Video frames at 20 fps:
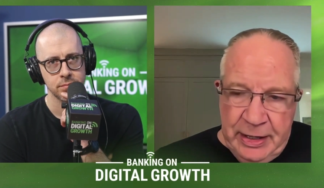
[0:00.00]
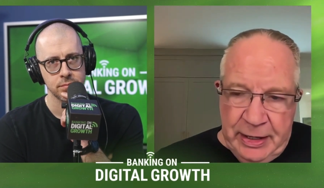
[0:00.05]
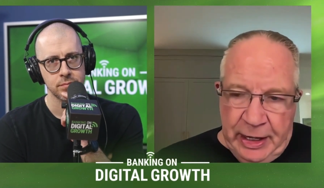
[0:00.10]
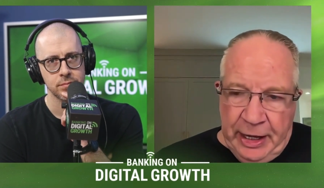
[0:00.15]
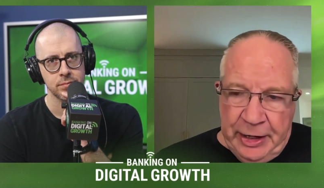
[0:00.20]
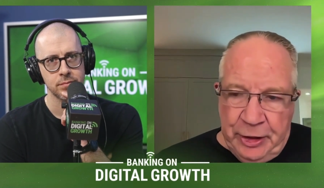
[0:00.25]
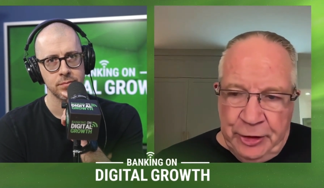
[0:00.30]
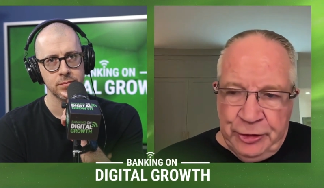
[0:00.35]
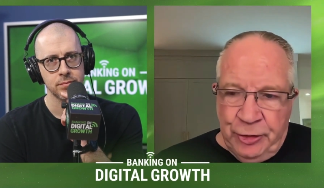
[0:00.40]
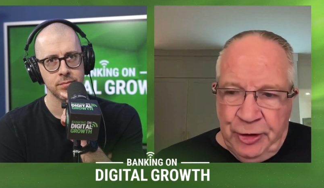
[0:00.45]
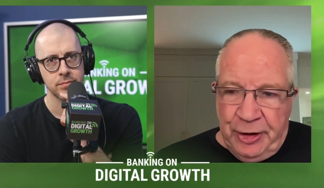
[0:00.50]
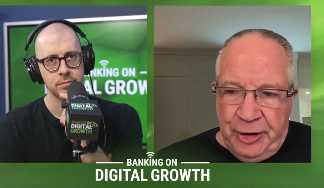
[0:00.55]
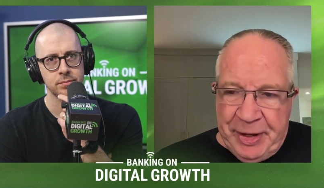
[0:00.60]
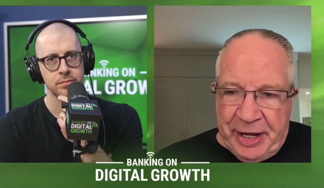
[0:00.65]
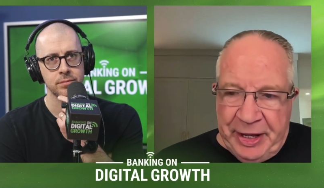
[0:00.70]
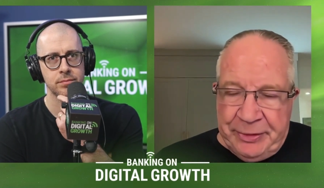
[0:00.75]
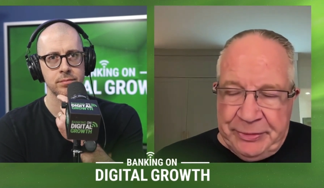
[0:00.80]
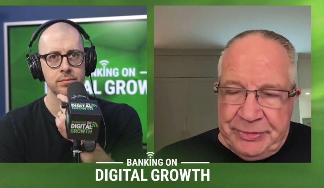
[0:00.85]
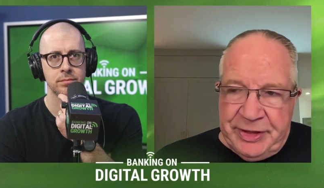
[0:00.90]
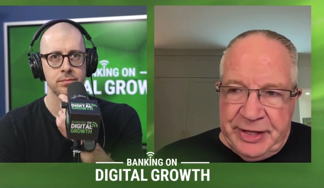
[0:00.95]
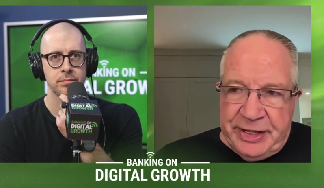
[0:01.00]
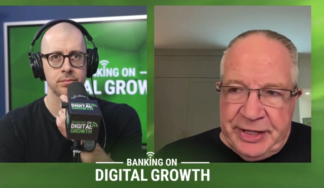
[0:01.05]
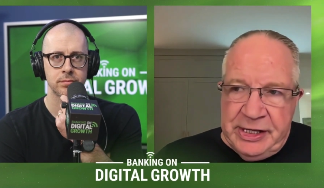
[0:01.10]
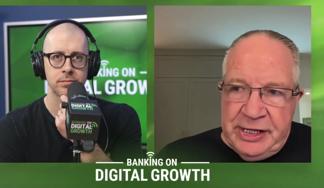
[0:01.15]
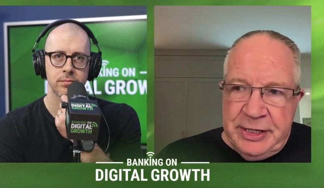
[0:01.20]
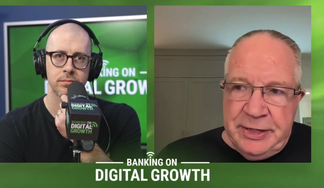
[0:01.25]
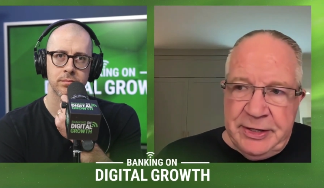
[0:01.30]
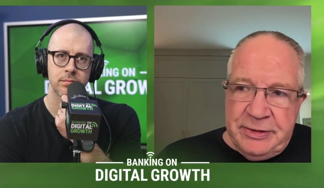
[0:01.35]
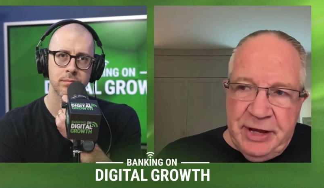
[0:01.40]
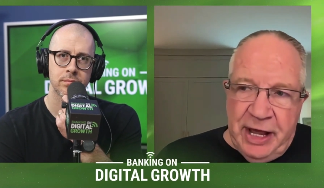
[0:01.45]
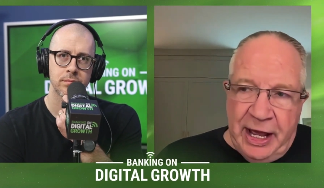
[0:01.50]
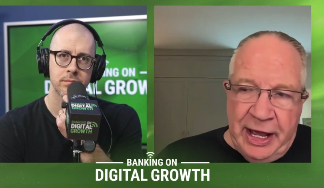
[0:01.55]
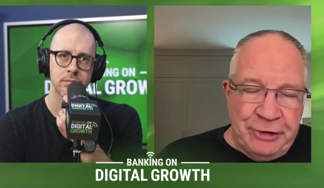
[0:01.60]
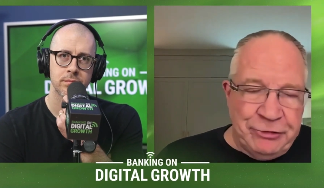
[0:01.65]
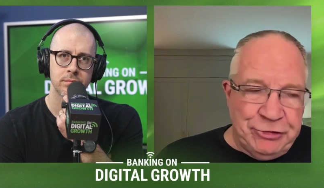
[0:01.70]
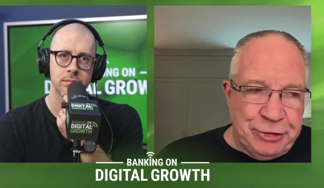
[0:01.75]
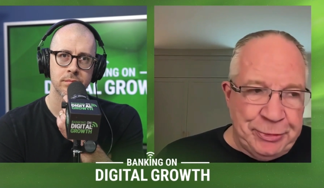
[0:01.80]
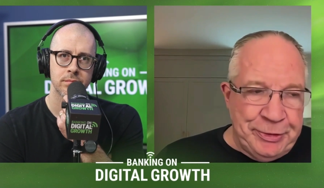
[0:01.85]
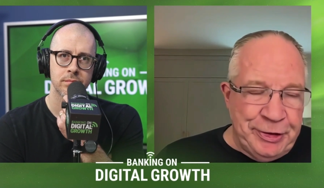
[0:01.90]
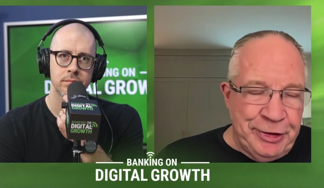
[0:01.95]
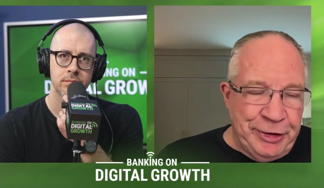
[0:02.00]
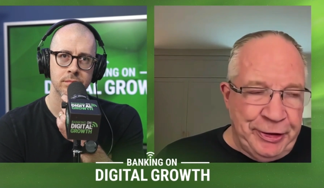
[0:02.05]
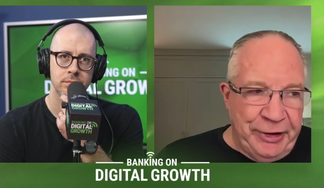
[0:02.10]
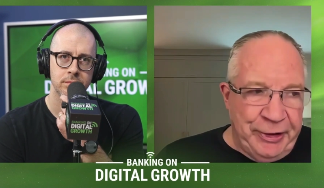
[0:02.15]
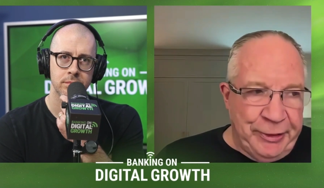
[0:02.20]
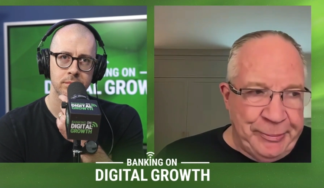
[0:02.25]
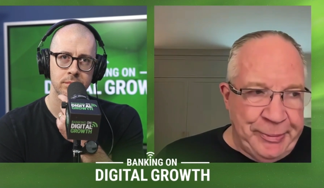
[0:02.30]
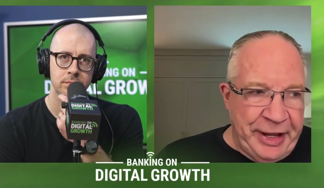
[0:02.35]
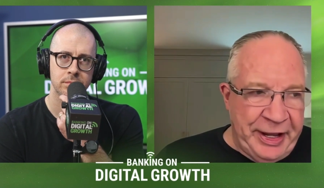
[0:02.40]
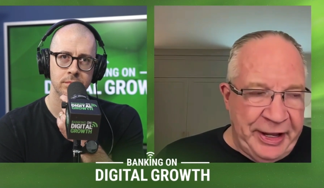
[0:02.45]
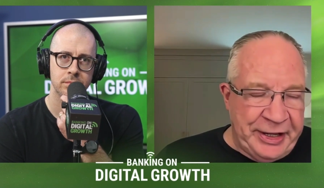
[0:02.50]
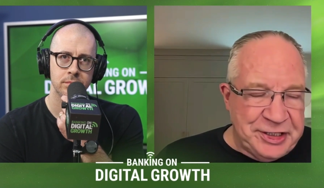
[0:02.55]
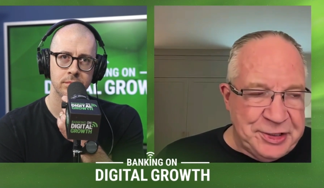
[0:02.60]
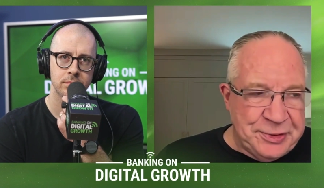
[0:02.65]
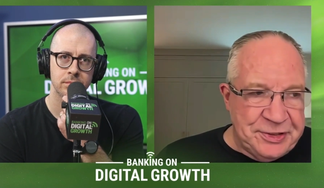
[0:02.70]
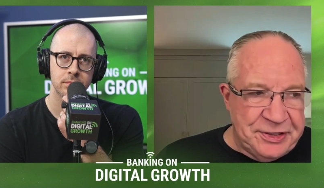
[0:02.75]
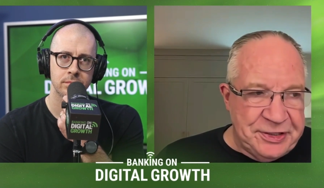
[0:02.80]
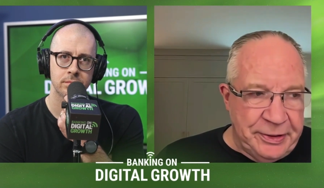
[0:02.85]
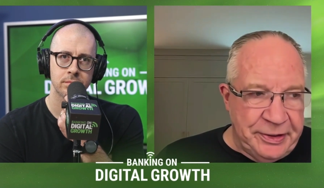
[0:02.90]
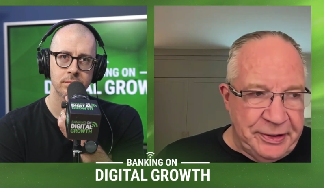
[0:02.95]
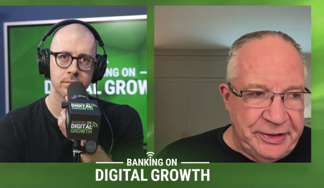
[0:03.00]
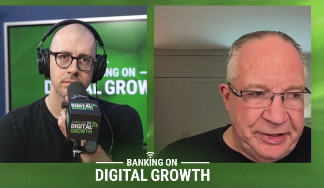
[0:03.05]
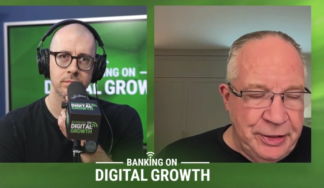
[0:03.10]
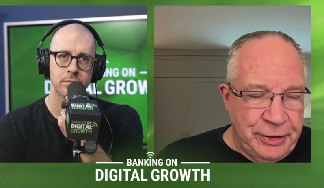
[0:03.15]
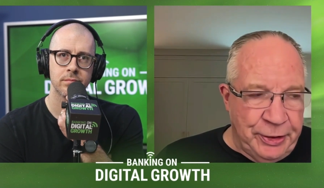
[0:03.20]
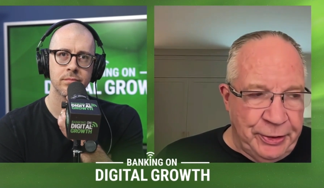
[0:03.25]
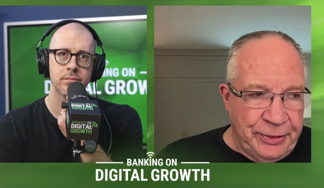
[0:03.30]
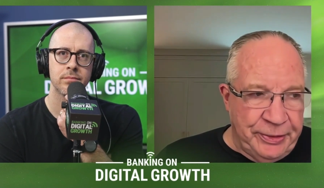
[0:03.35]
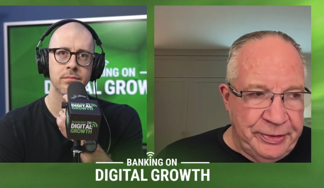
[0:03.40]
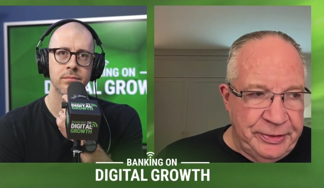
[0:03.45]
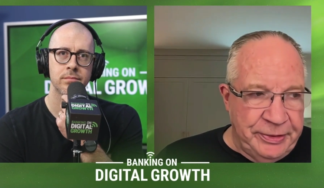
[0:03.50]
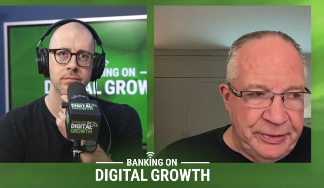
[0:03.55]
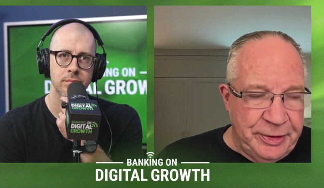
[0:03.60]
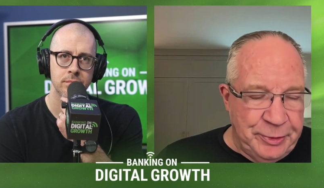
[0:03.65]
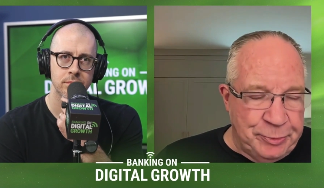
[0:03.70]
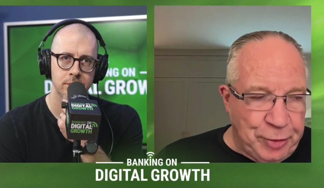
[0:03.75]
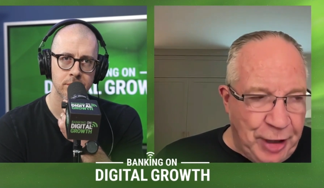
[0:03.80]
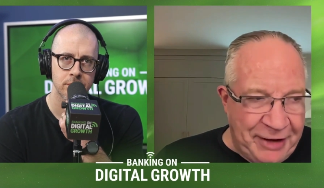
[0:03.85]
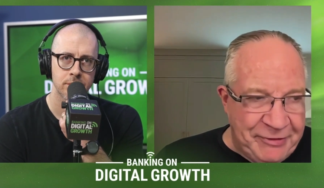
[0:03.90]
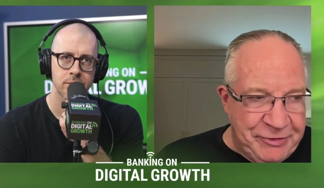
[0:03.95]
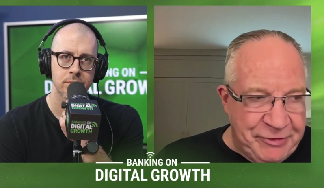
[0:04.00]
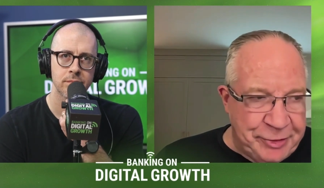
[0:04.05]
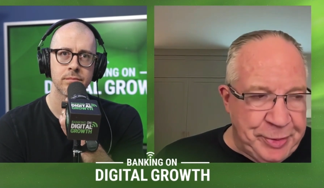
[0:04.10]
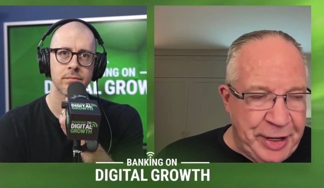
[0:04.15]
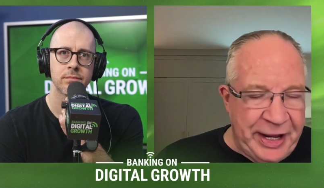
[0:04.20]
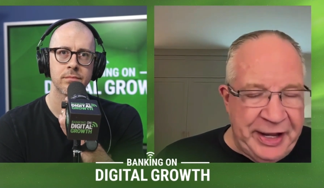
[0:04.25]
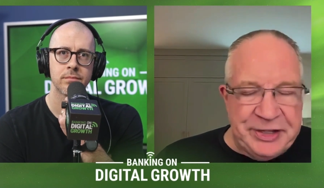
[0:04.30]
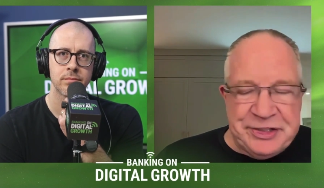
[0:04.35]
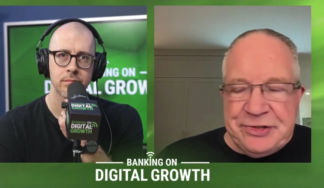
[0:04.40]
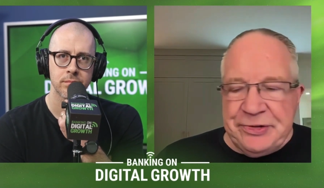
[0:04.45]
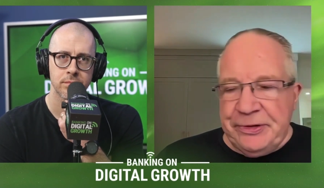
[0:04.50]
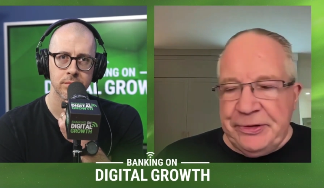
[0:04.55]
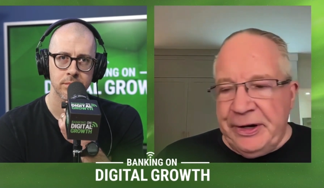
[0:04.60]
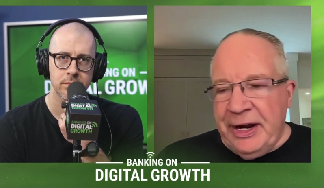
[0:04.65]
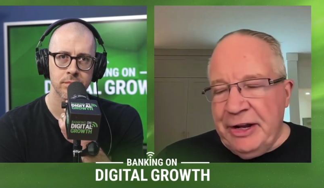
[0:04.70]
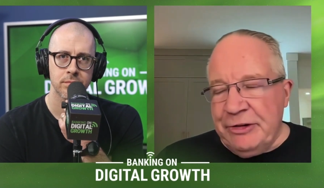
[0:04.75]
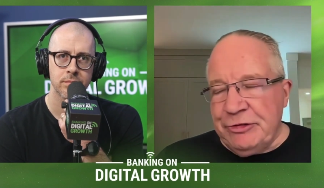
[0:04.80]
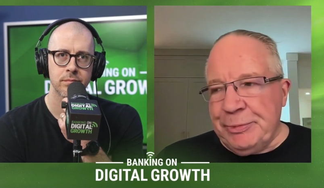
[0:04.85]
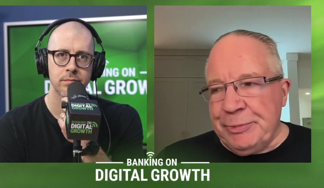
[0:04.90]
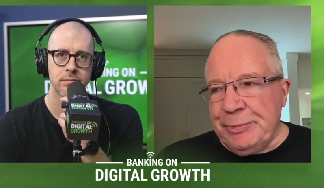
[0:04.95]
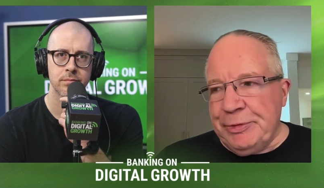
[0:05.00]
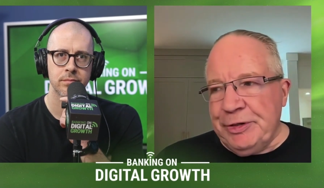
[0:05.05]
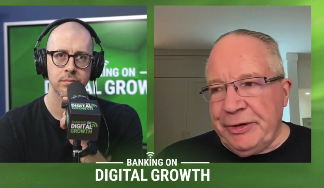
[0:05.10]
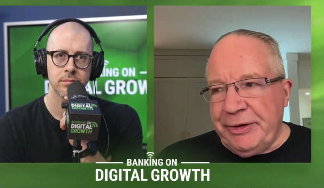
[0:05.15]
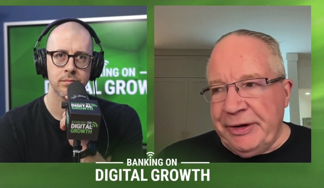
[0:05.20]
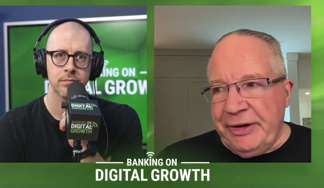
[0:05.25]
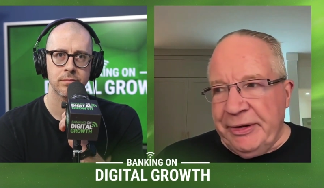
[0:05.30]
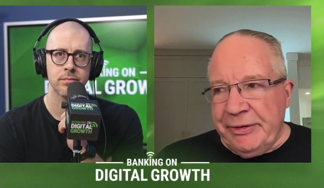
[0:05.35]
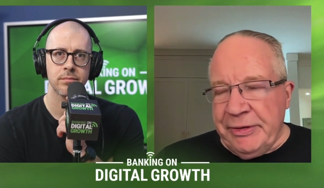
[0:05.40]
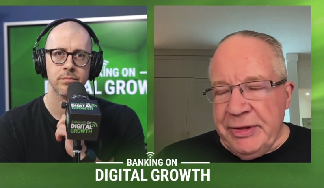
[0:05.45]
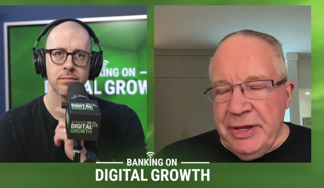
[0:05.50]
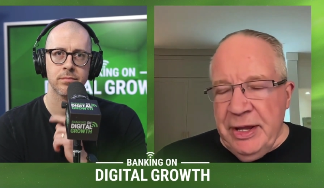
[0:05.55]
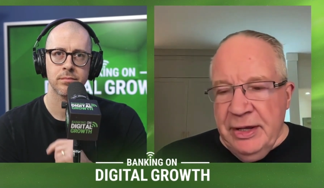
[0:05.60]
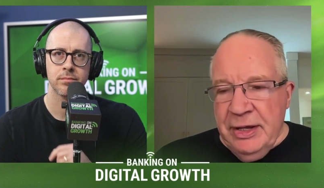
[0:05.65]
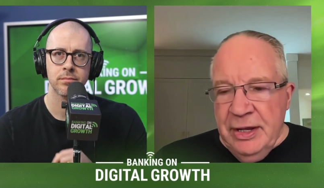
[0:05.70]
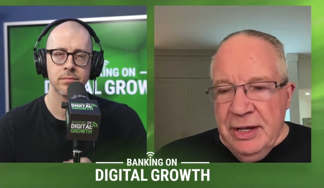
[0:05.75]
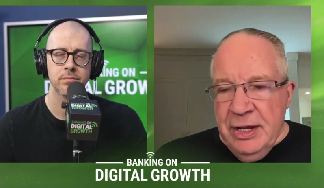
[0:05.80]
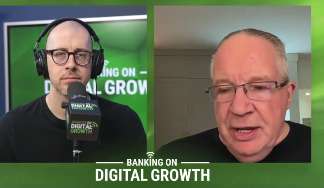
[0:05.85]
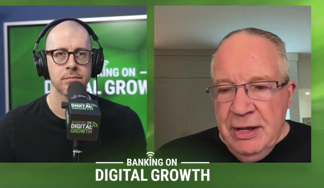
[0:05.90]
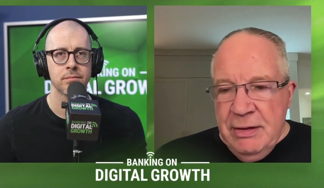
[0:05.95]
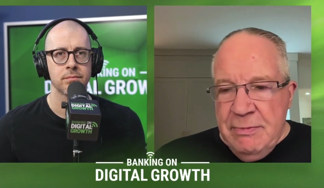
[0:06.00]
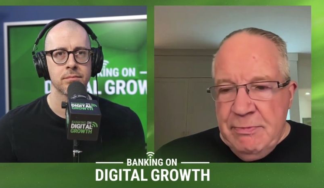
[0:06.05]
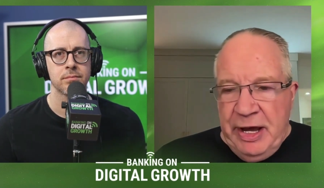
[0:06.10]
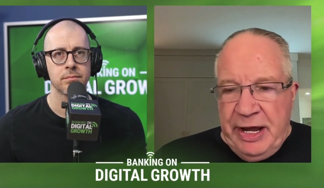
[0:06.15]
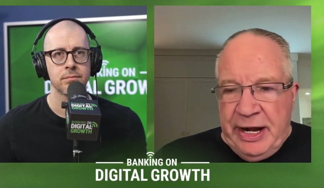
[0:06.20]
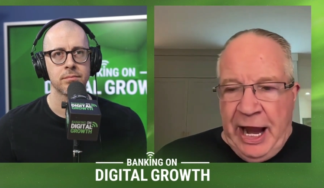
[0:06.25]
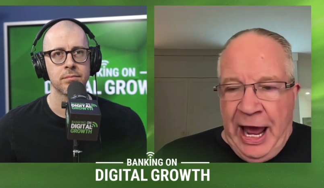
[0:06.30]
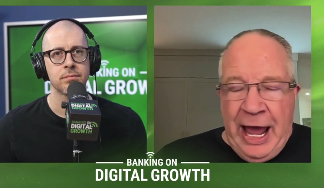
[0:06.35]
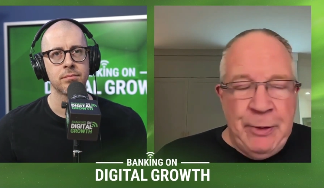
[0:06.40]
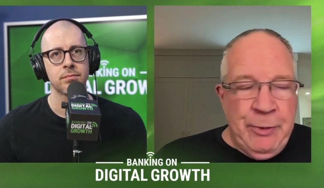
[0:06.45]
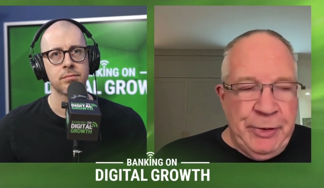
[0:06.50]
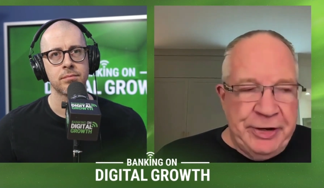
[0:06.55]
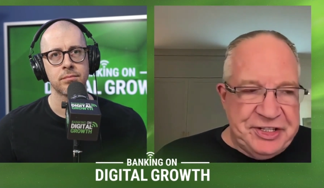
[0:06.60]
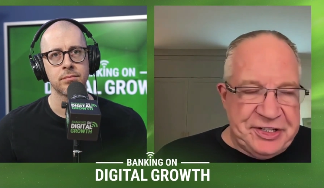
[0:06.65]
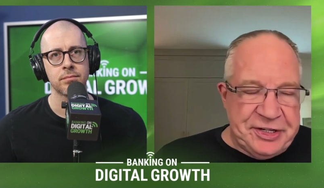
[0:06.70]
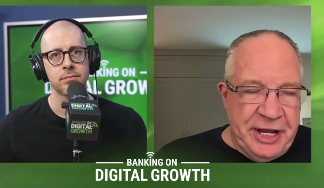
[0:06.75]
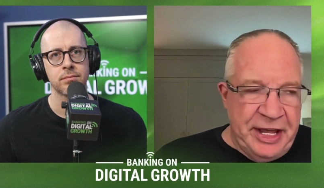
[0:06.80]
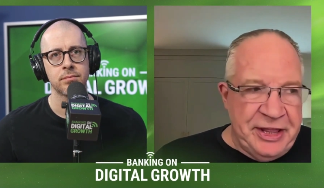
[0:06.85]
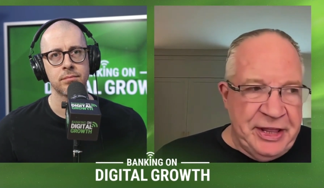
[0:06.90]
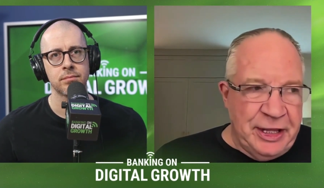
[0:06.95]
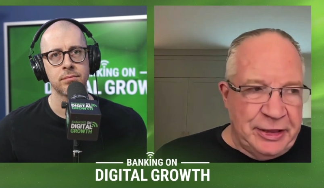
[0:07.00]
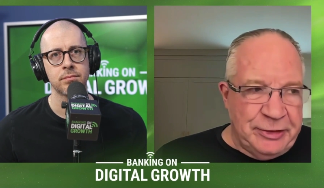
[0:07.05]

Speaker 1: I don't know about the entrepreneurial banks, you know, the private banks that are entrepreneurial, but I would say